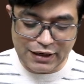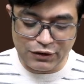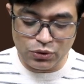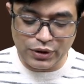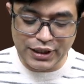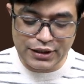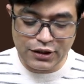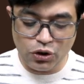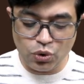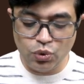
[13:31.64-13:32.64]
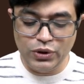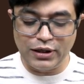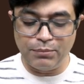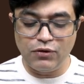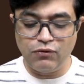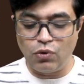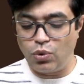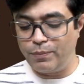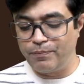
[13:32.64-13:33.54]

have a look at rule number 4.